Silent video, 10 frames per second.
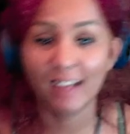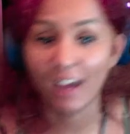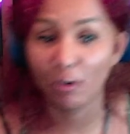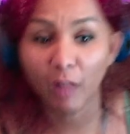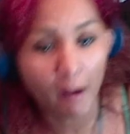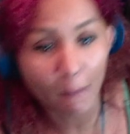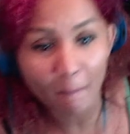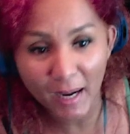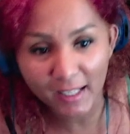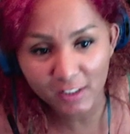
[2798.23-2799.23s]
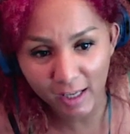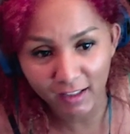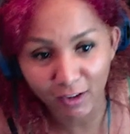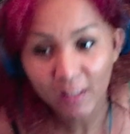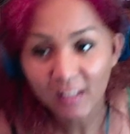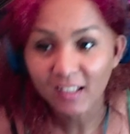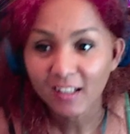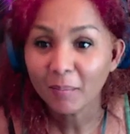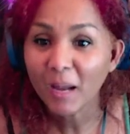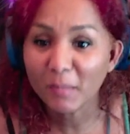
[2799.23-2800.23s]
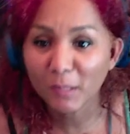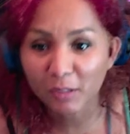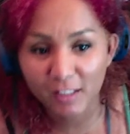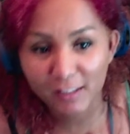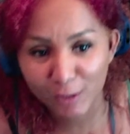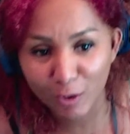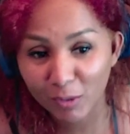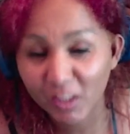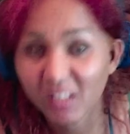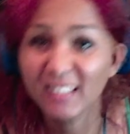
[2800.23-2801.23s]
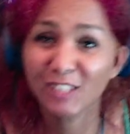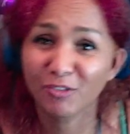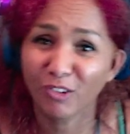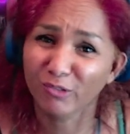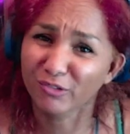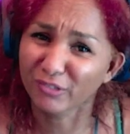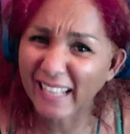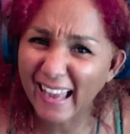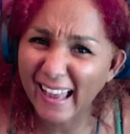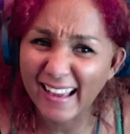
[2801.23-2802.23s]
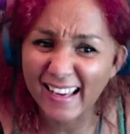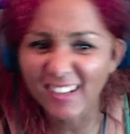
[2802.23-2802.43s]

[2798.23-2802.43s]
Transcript: That will help my channel, my music so much. And it's for free.